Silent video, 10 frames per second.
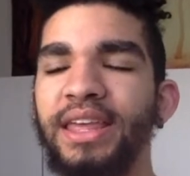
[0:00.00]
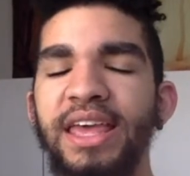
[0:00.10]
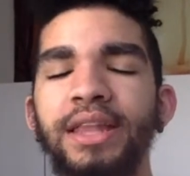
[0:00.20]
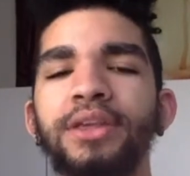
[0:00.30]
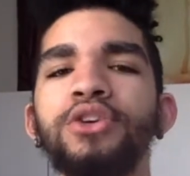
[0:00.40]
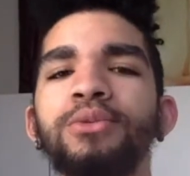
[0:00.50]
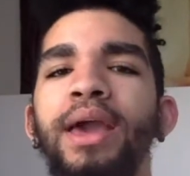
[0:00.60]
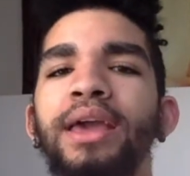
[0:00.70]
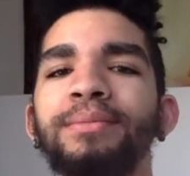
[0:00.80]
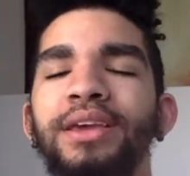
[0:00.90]

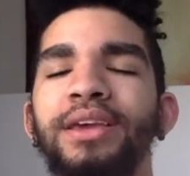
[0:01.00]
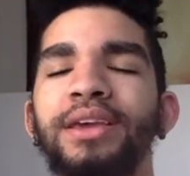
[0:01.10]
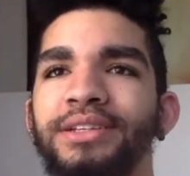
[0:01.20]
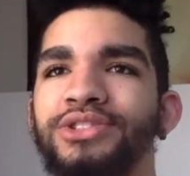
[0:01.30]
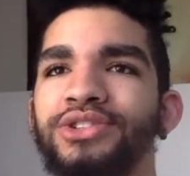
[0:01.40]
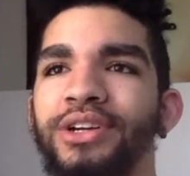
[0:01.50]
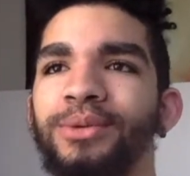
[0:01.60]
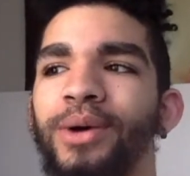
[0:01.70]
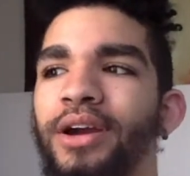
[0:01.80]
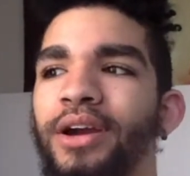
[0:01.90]
inhumane meat industry
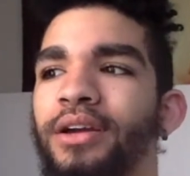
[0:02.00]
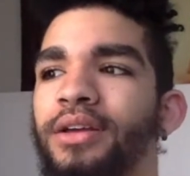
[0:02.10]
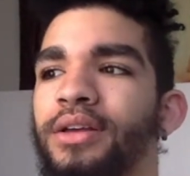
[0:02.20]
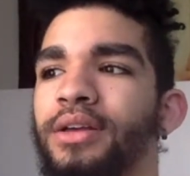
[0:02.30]
where